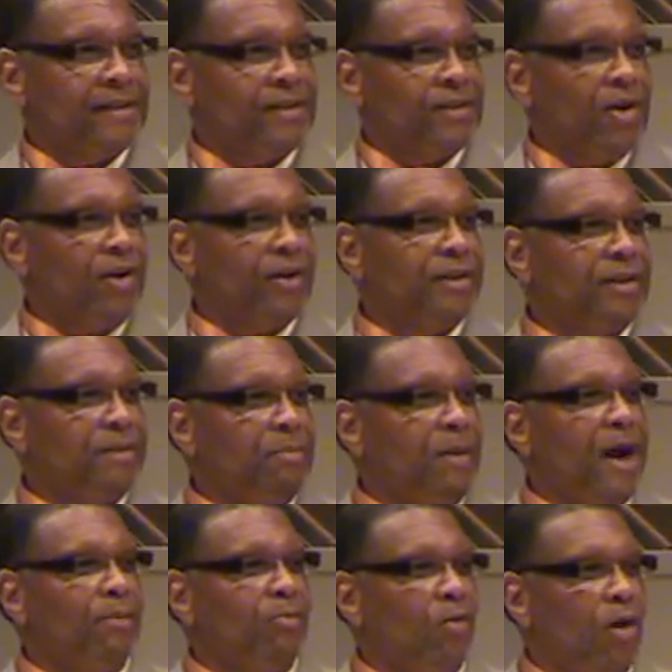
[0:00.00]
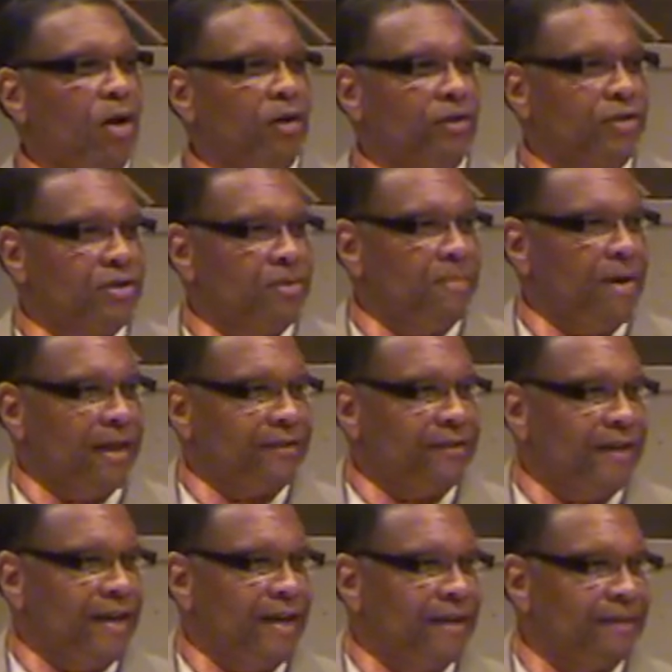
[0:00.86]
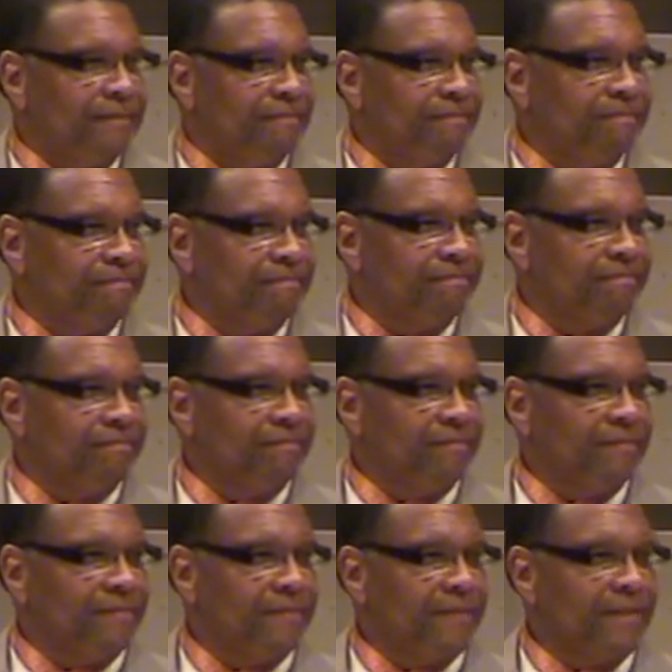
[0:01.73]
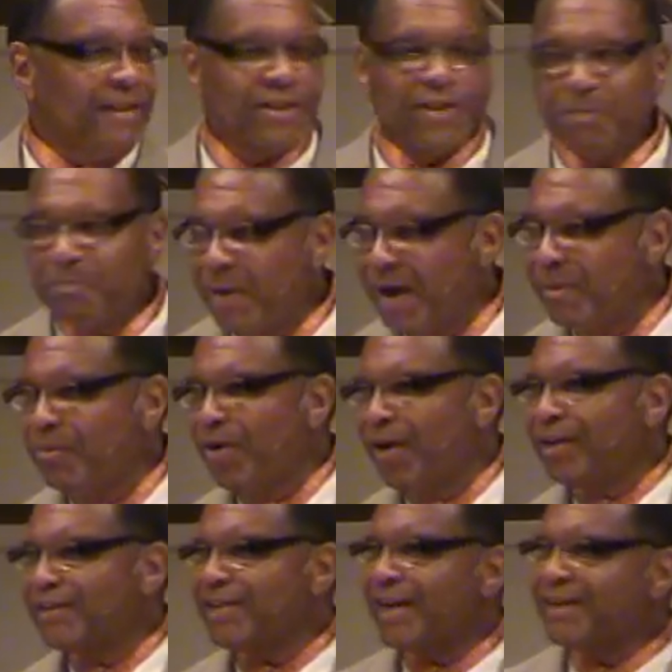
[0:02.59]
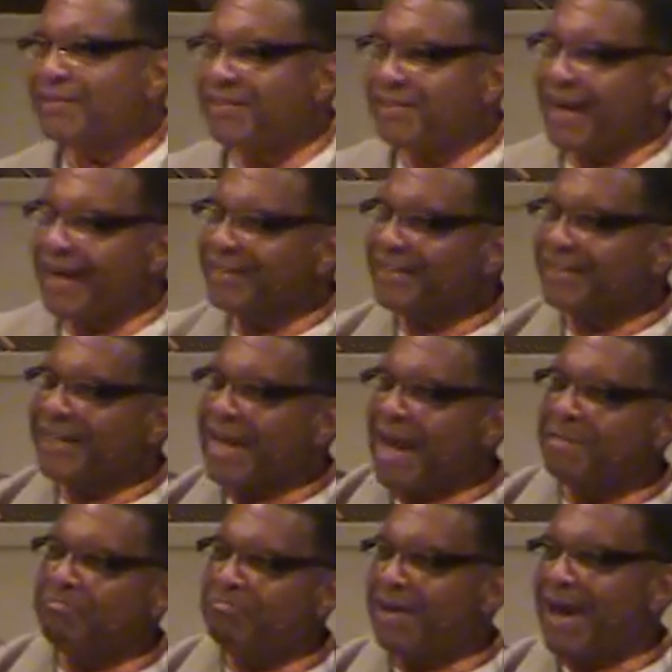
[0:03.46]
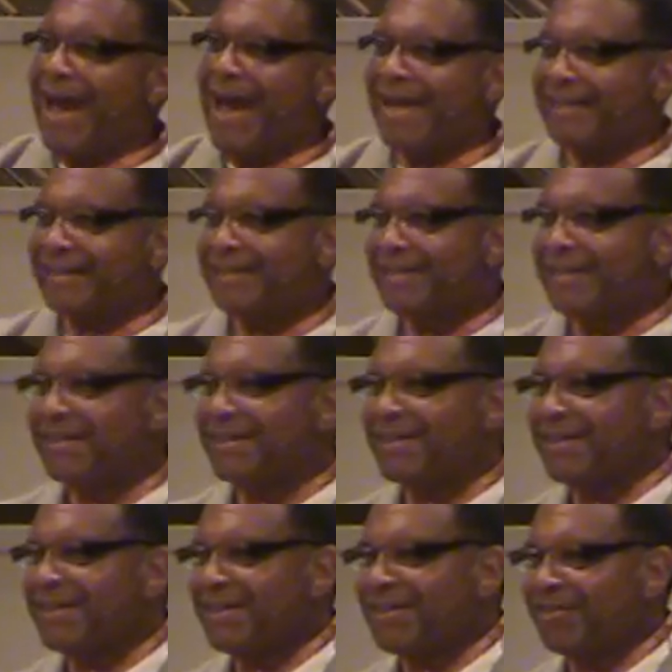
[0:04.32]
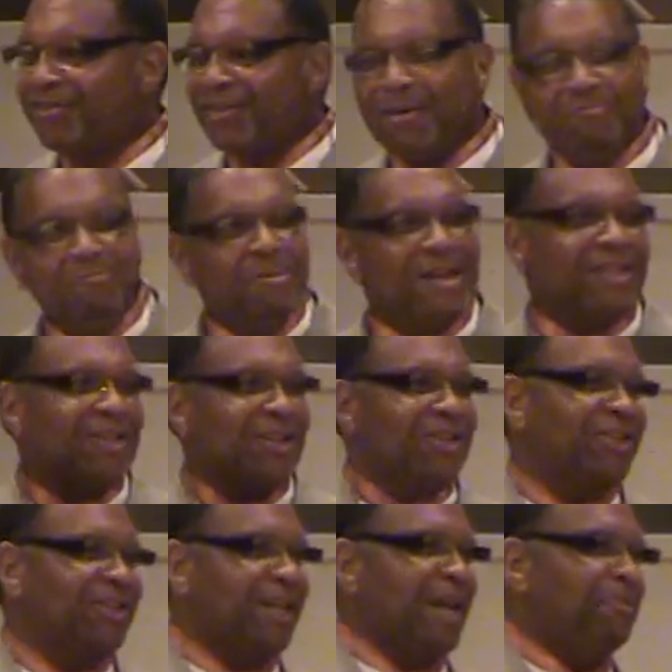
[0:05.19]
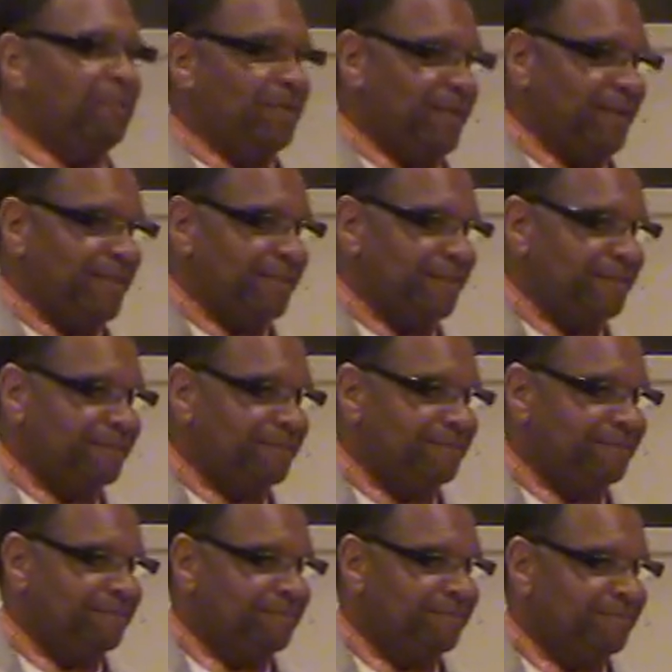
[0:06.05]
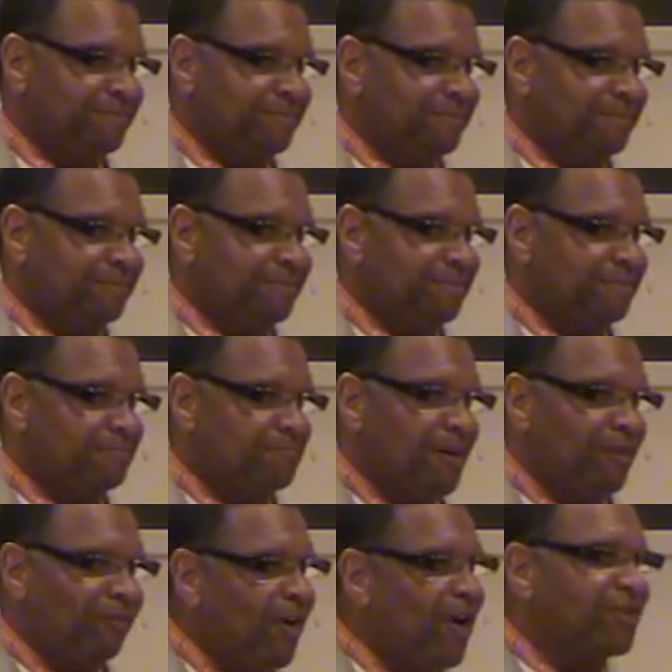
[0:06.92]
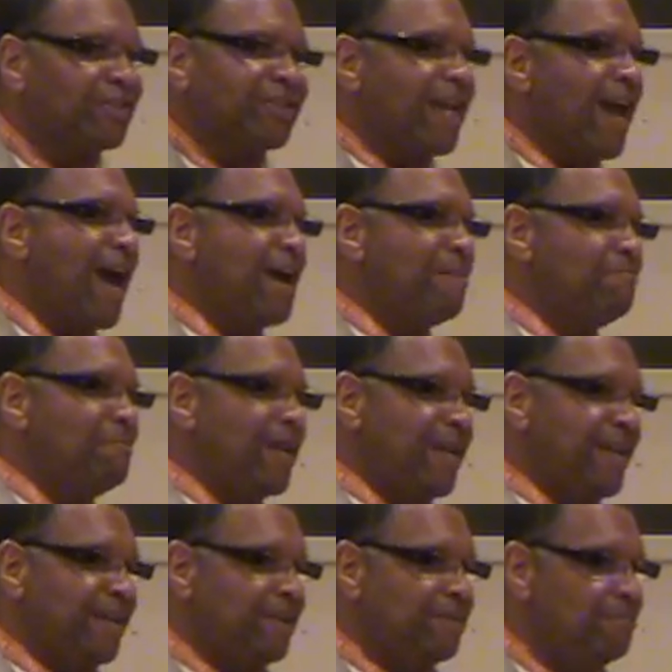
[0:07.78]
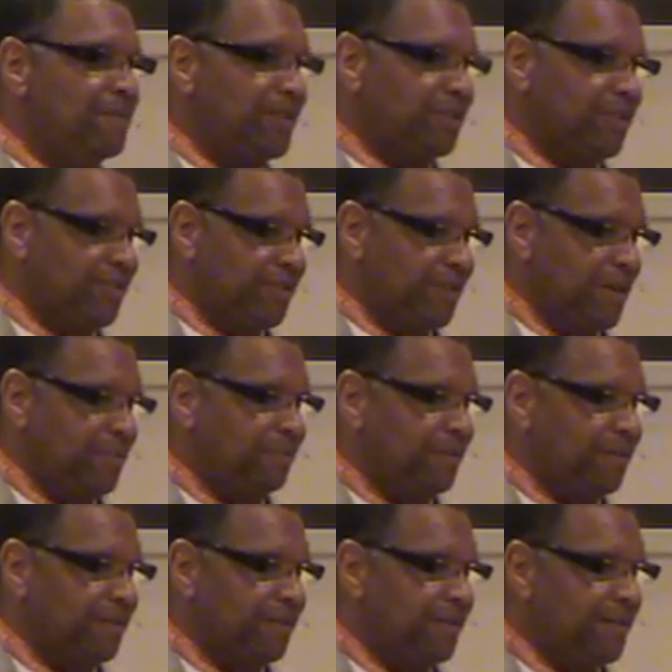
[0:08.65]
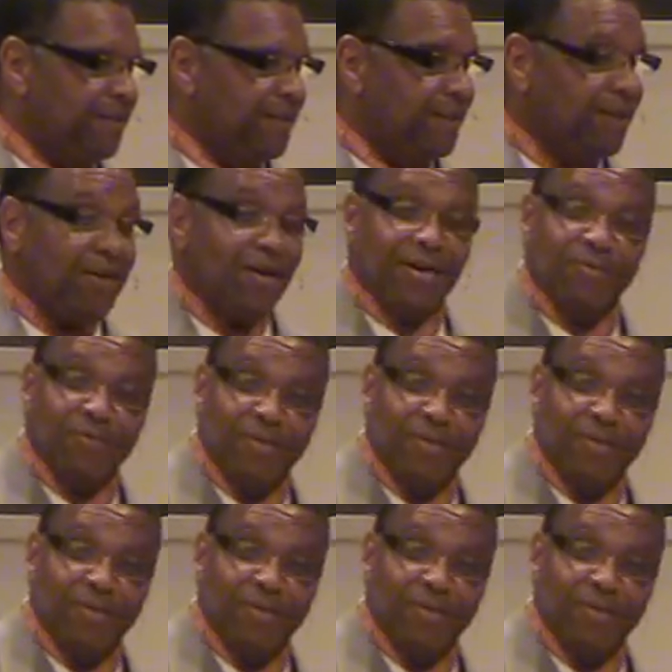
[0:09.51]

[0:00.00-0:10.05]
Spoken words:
talking to Pop Wallace about that. I said, Pop Wallace, I just got back from Mississippi. My first time being in Mississippi. You know,